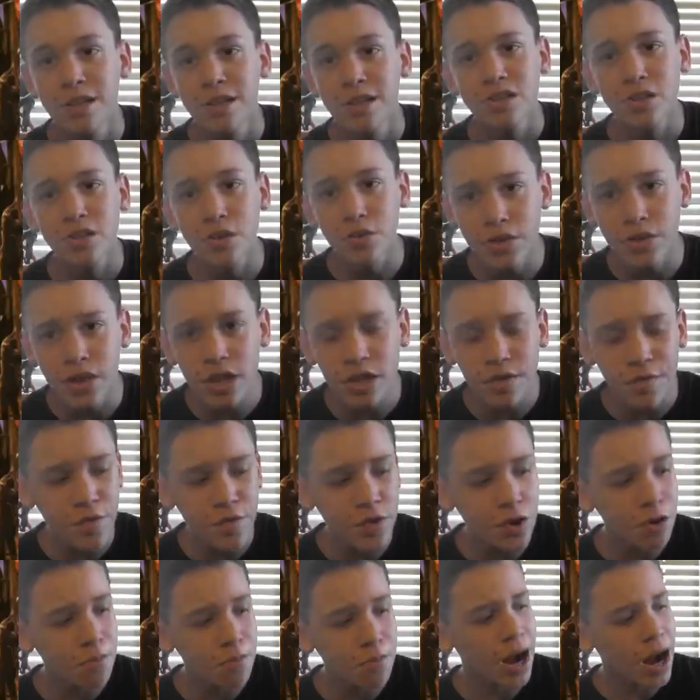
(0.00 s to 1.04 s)
So this
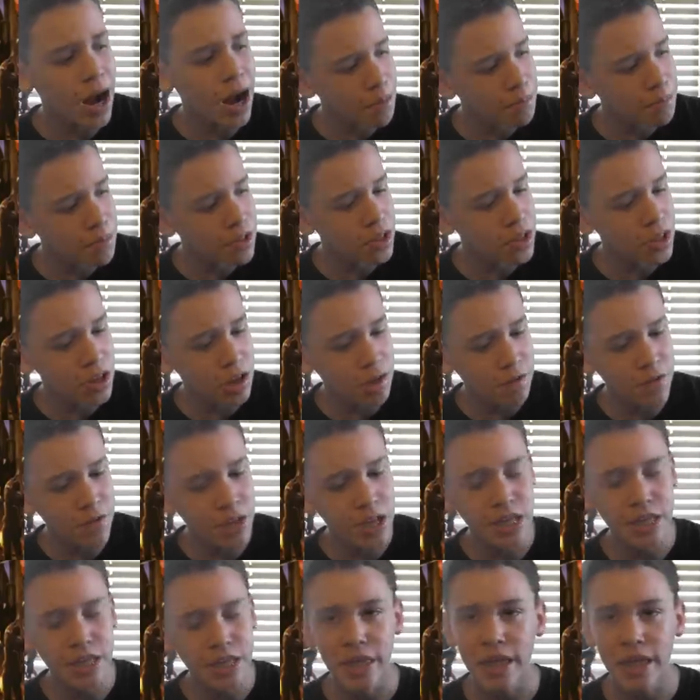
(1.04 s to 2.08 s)
film, I believe,
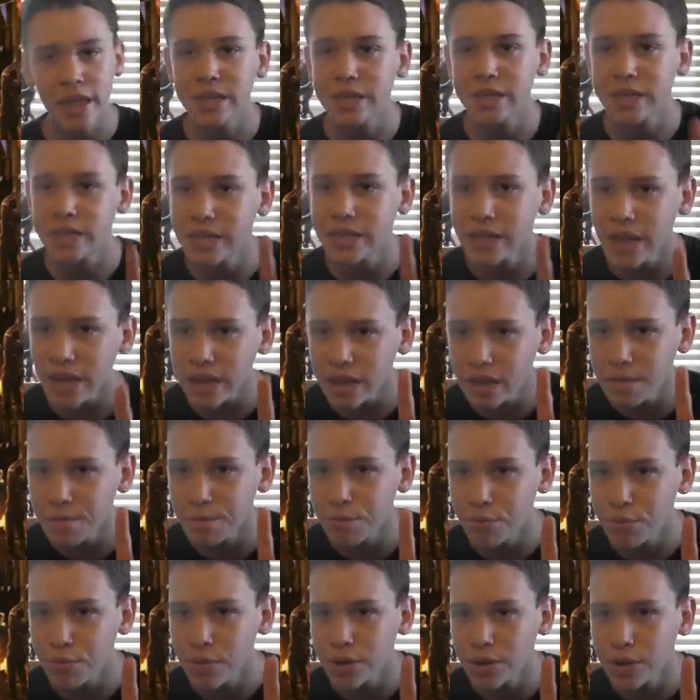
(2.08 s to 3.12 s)
is the second
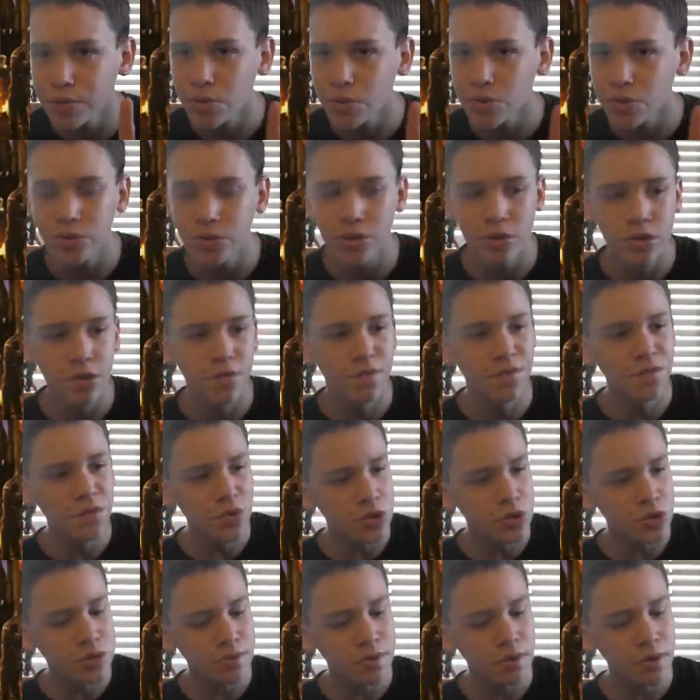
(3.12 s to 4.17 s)
prequel to the
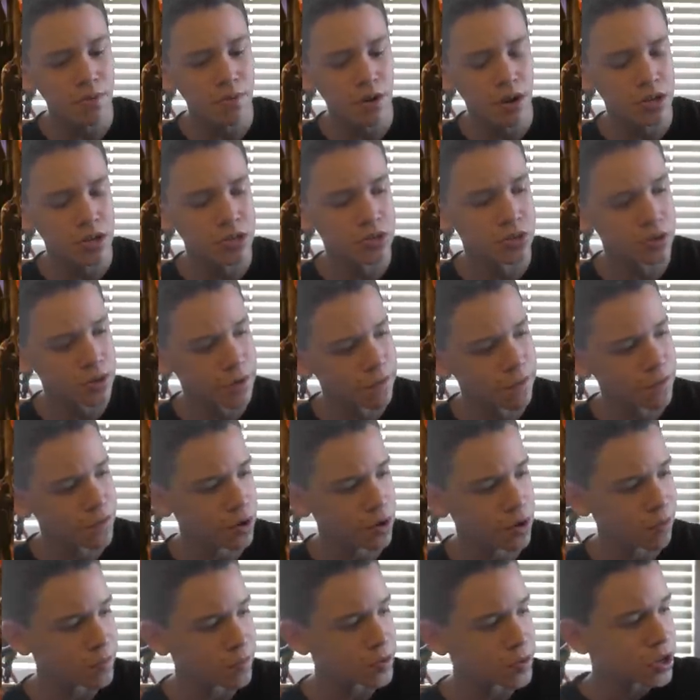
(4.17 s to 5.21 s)
first three Wrong Turn
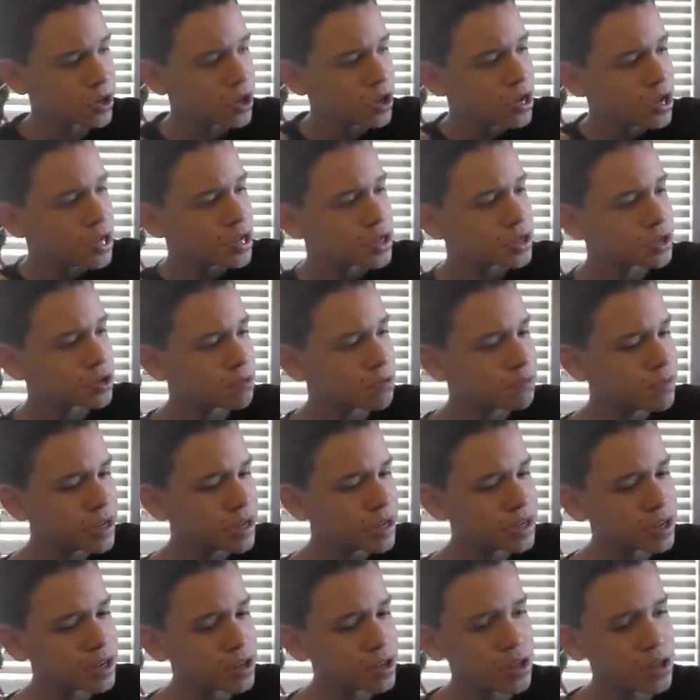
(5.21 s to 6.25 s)
films. So
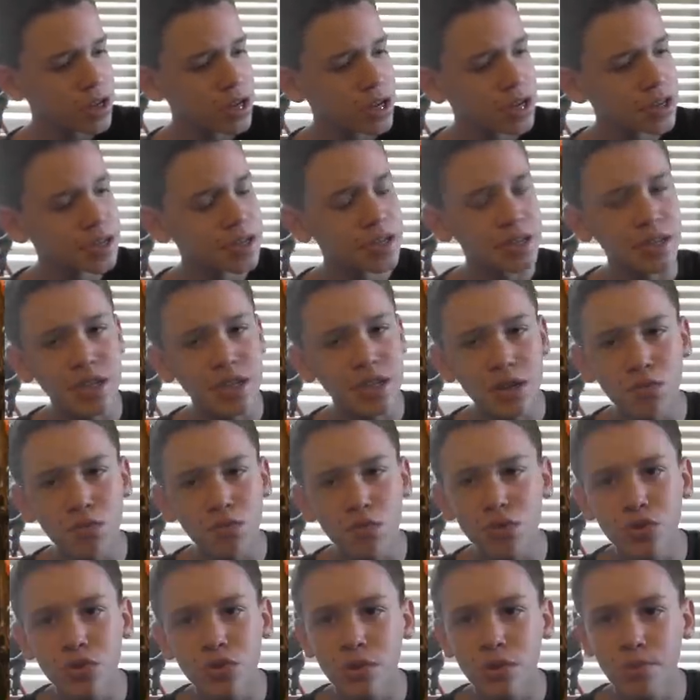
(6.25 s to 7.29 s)
basically, it's a
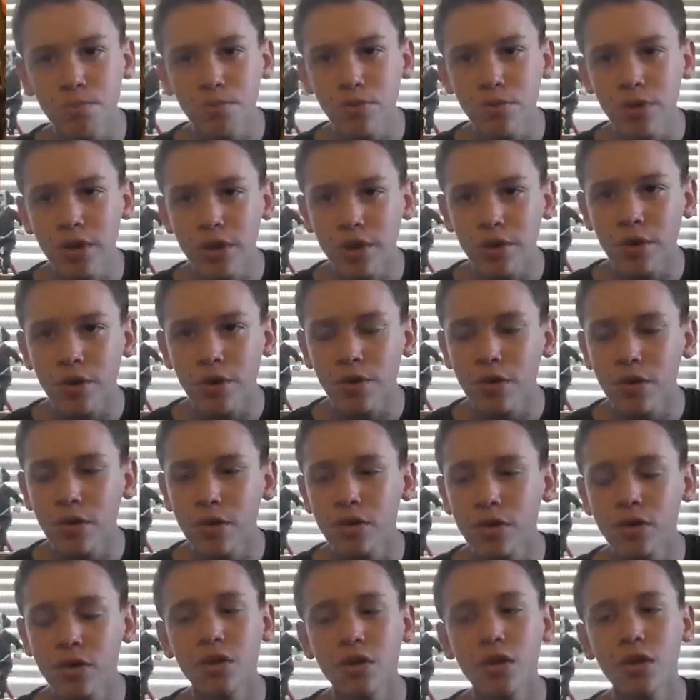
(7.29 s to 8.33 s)
sequel to the prequel
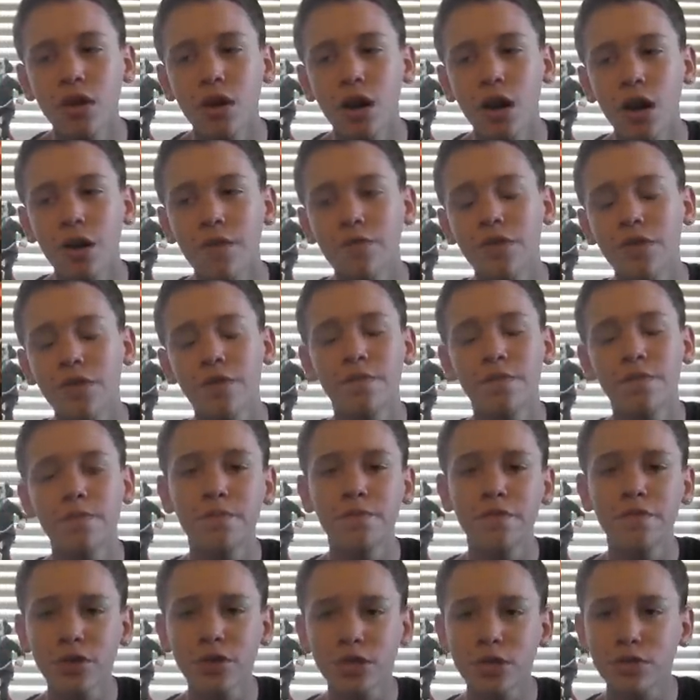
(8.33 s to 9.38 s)
of the
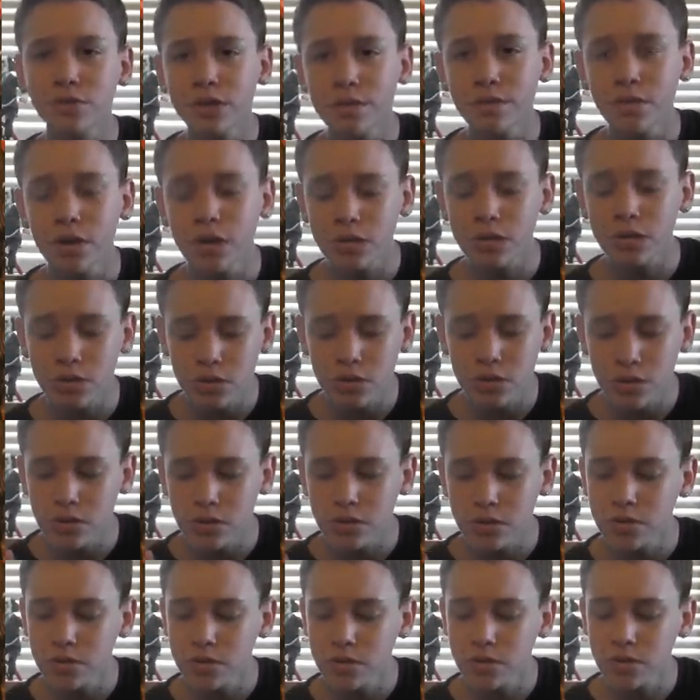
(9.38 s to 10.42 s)
first three Wrong
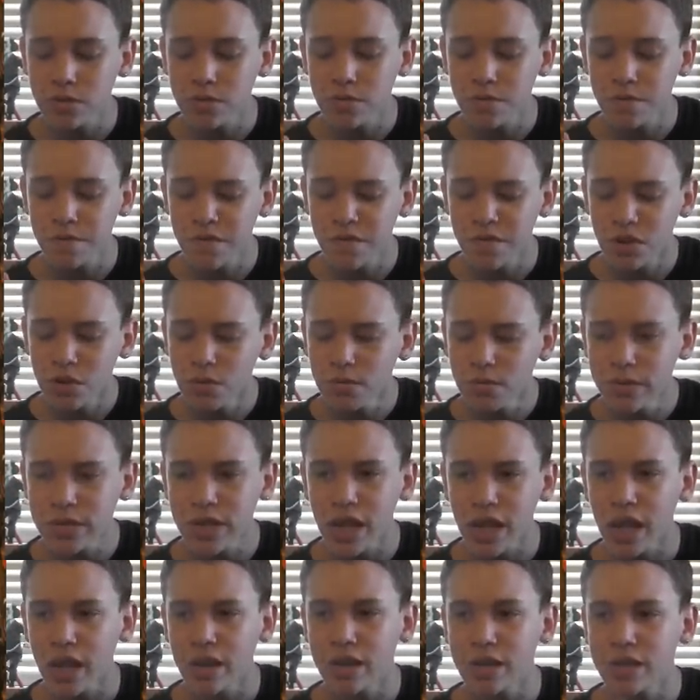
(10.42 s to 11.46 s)
Turn films,
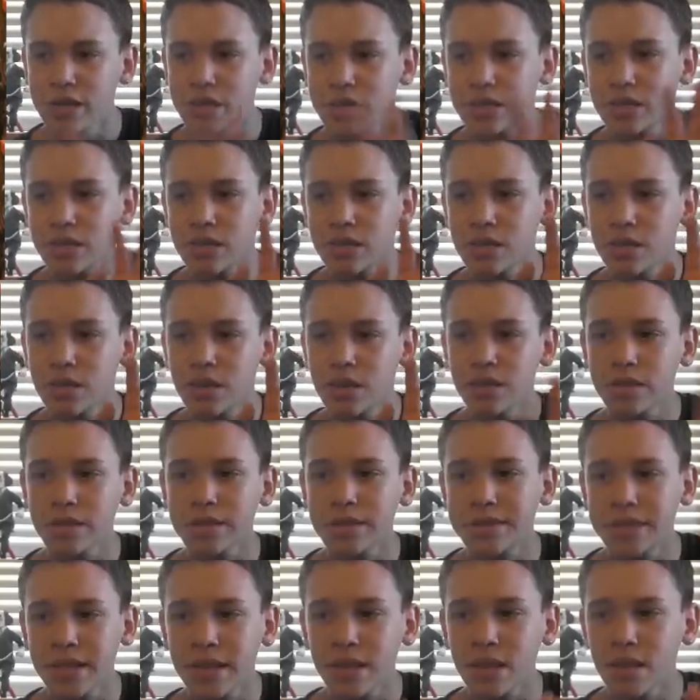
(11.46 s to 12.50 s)
and it's the
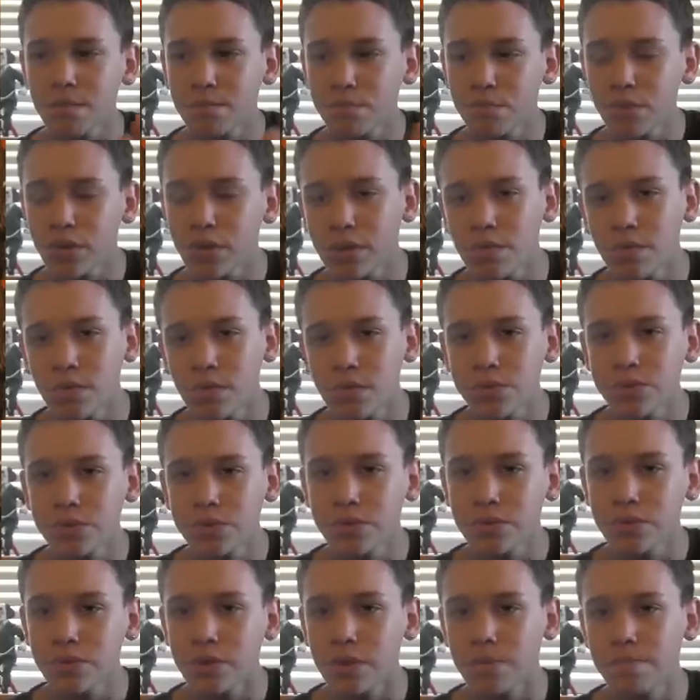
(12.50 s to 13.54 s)
second prequel
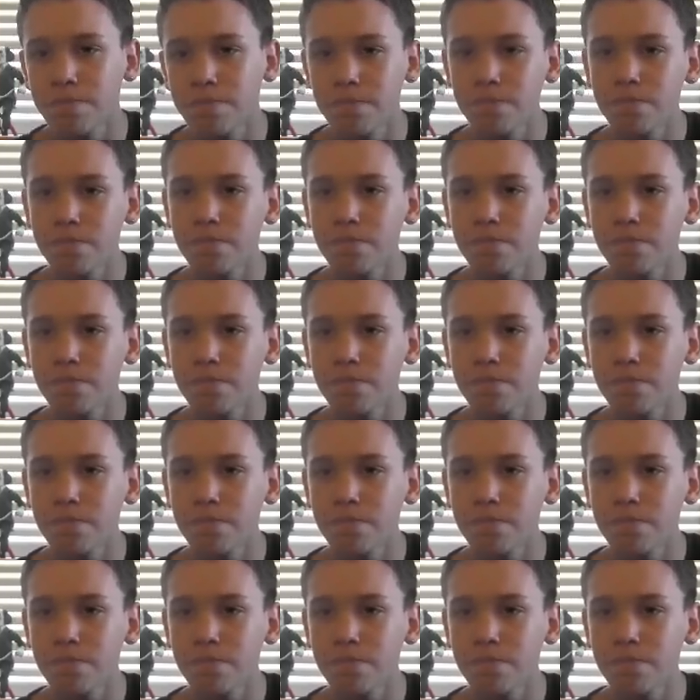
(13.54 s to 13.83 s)
to the...